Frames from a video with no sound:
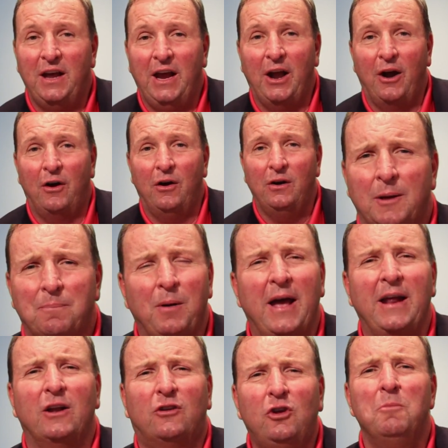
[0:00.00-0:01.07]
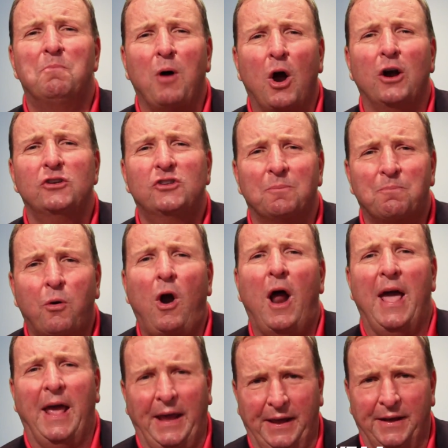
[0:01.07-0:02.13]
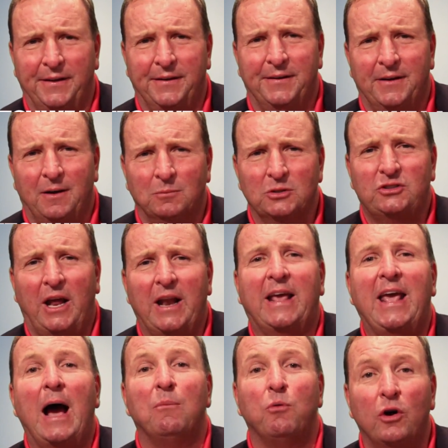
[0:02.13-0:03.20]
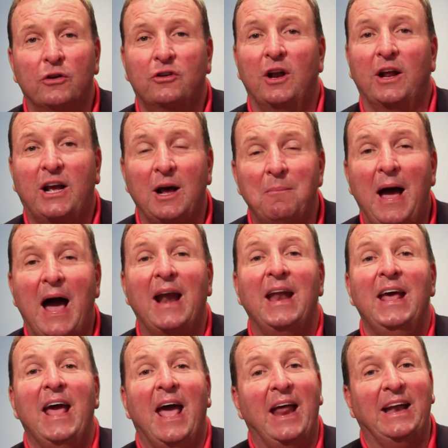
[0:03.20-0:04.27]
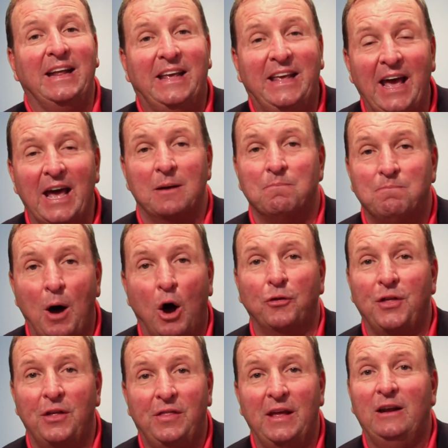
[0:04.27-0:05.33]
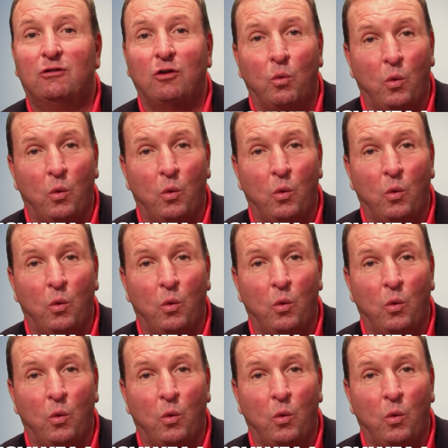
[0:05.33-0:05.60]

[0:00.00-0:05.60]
here. They're playing the two birds of prey. We'll say the Cowboys are going to come out and get both of these